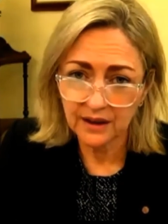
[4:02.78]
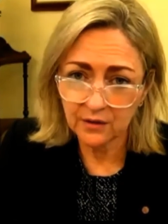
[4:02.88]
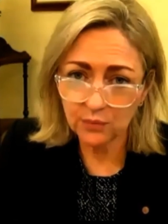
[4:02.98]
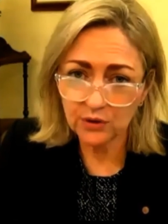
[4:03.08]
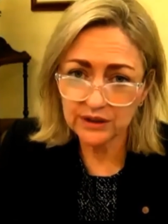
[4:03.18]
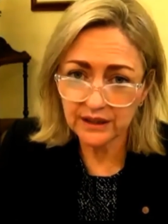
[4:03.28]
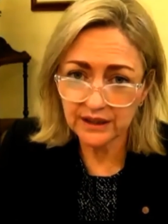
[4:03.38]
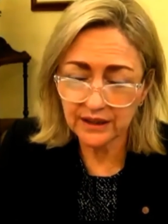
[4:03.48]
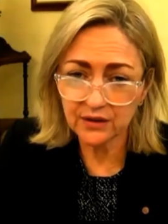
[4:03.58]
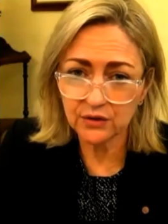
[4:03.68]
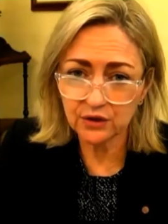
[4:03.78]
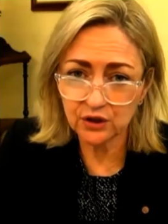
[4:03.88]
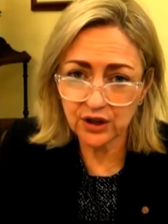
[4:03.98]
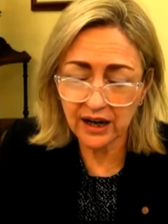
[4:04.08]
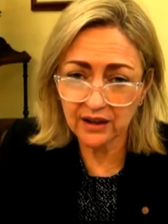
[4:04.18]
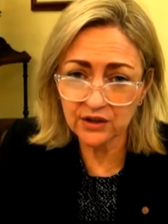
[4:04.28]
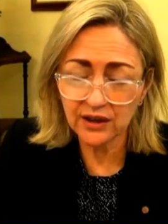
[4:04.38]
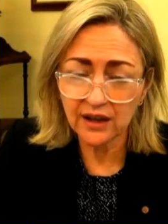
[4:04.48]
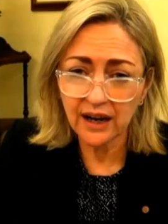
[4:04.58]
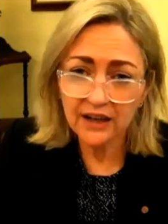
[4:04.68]
in proceeding to
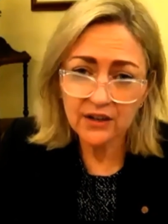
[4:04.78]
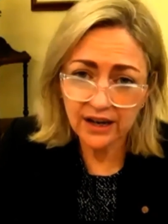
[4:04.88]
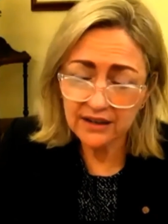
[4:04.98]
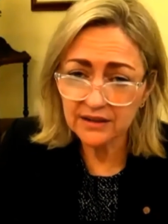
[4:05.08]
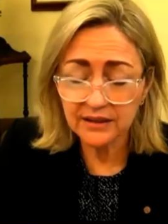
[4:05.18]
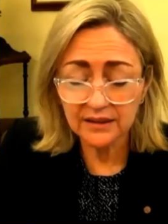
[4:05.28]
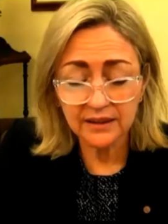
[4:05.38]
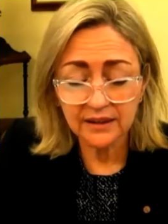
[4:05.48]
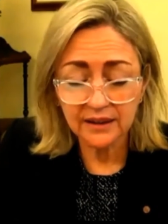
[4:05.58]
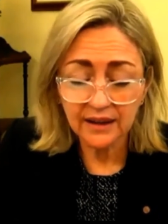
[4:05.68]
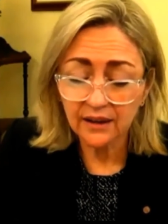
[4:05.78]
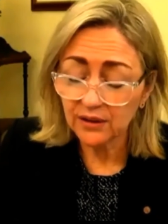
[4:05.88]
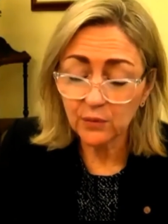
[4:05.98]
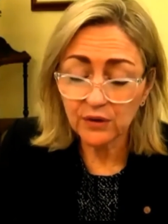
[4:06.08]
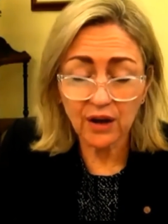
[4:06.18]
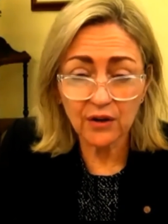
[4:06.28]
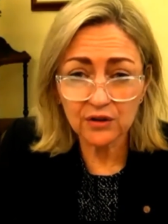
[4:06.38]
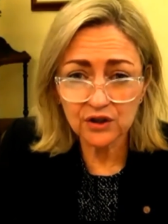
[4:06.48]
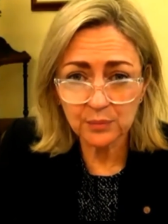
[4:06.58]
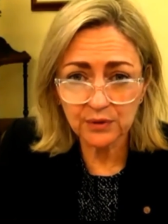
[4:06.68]
charge, and yet with
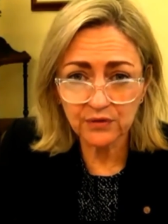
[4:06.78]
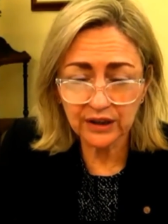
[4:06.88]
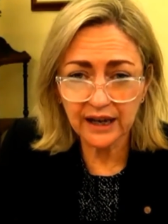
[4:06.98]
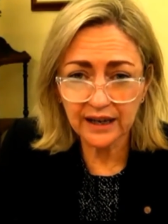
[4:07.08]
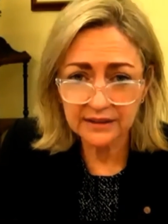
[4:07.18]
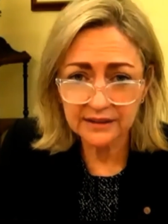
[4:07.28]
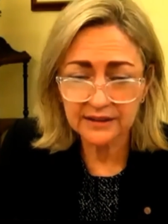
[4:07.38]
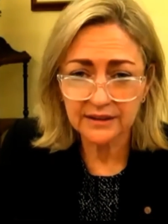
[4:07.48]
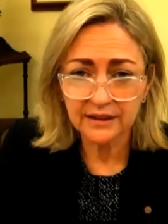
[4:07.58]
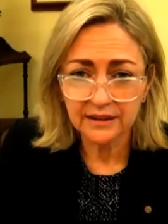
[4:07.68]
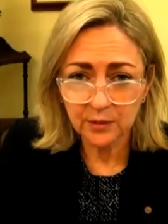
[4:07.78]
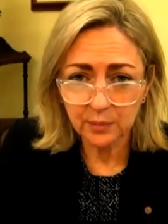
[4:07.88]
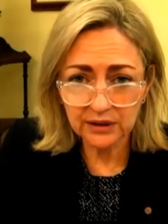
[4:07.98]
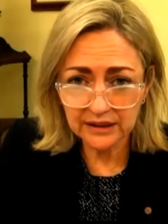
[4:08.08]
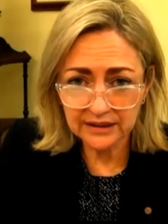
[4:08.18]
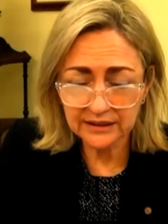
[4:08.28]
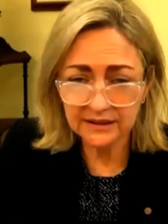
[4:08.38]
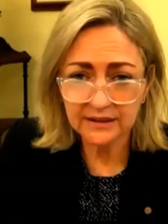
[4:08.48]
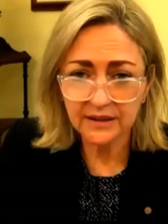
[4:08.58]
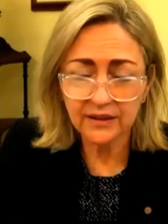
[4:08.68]
ownership of the case, the
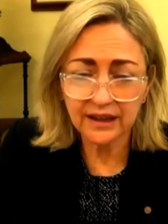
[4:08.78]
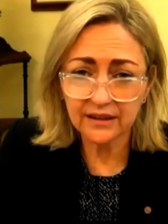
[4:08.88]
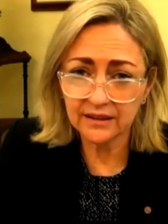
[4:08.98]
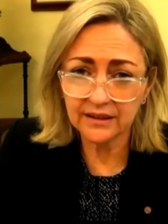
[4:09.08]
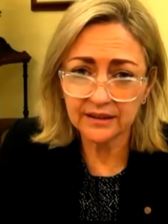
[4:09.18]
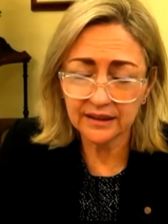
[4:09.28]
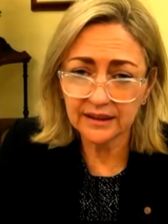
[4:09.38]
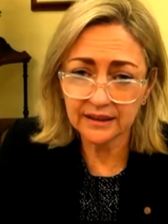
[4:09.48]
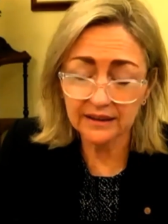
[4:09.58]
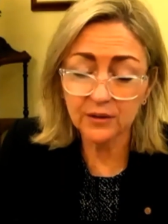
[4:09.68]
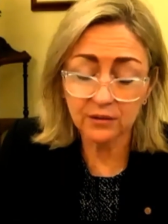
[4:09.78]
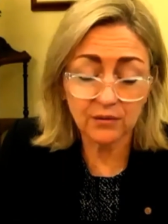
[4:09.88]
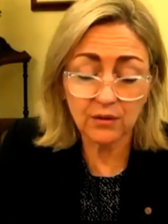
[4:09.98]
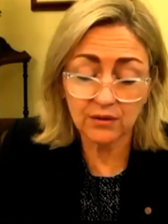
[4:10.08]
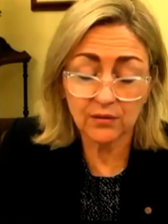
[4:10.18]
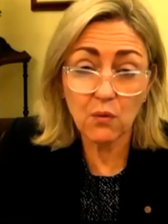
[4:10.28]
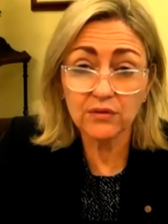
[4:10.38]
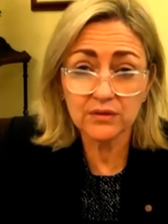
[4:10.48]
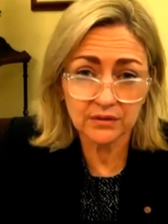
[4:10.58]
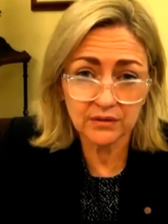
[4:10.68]
police then
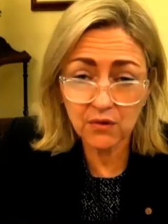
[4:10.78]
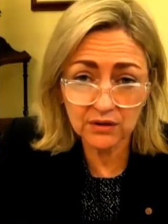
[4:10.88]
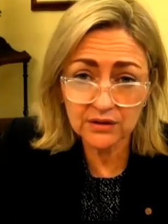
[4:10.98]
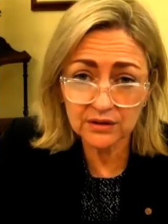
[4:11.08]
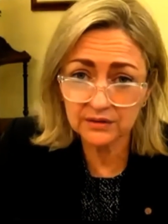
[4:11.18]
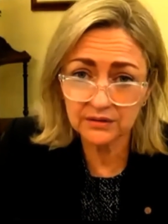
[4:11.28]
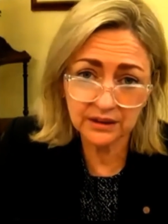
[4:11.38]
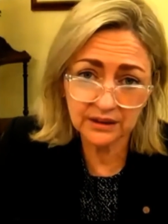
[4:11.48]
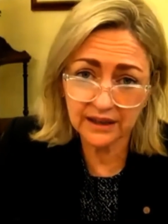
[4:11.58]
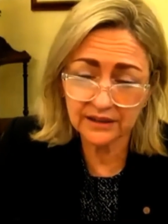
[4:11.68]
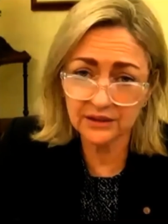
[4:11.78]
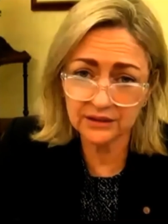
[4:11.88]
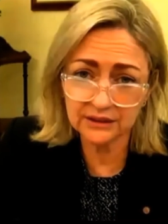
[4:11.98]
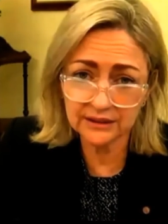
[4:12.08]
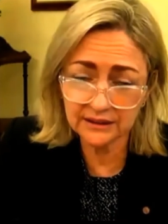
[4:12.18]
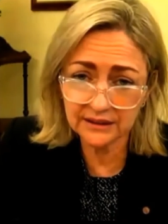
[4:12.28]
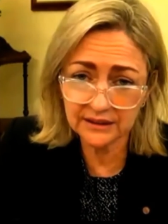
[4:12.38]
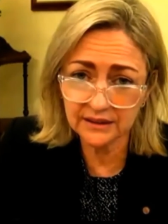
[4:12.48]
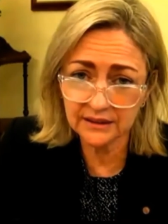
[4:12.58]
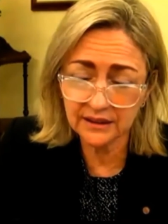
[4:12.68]
want the case to
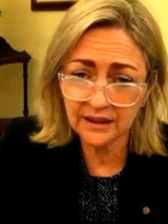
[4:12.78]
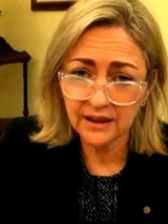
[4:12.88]
succeed.